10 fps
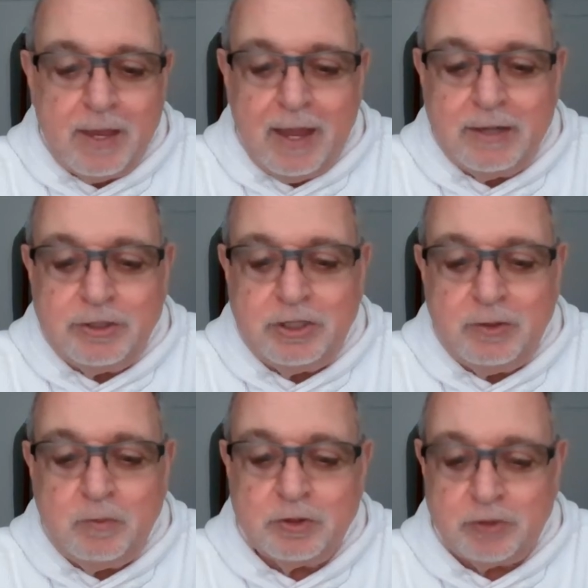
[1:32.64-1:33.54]
and
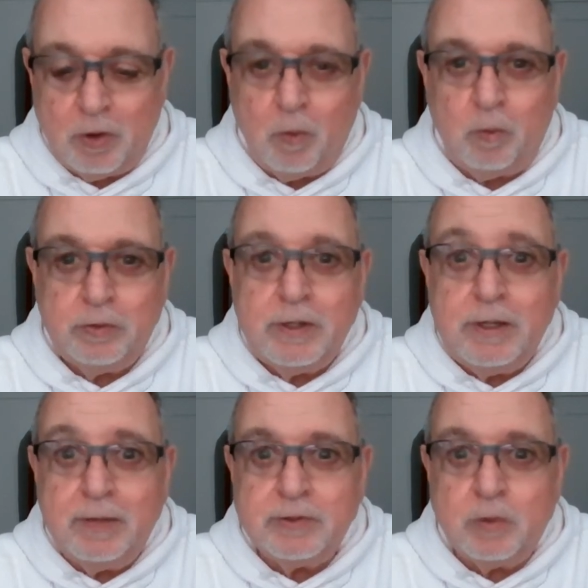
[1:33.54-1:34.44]
she was told
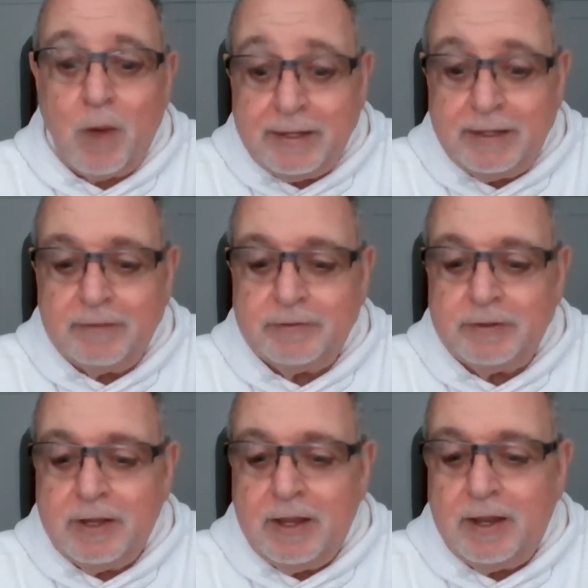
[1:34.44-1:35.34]
it was a wedding gift
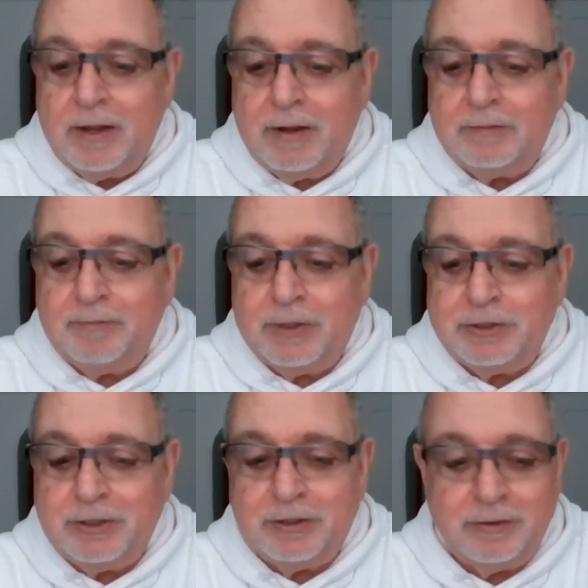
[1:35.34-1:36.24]
um, but
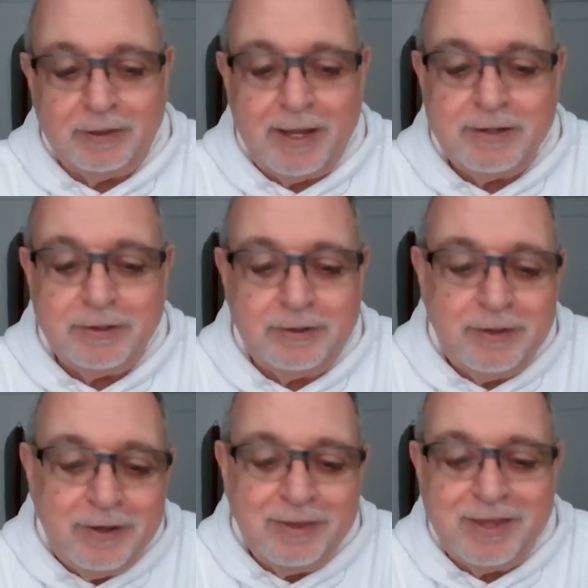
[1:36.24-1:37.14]
she learned later
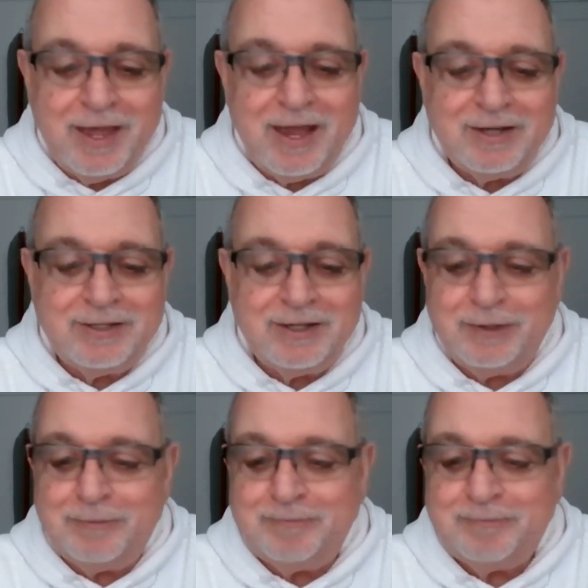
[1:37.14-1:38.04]
that
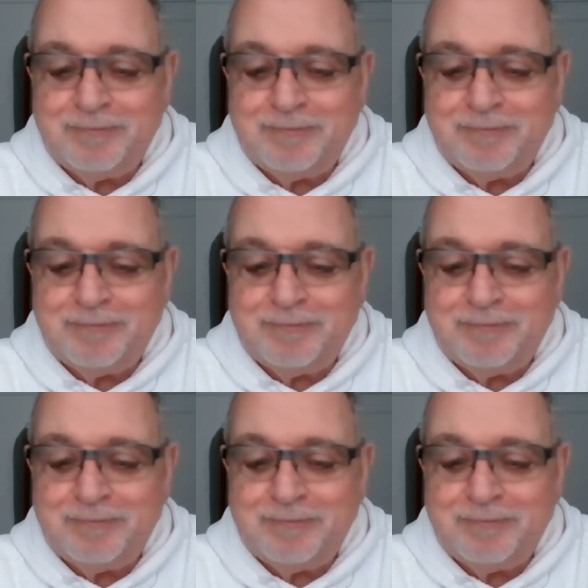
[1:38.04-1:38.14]
um,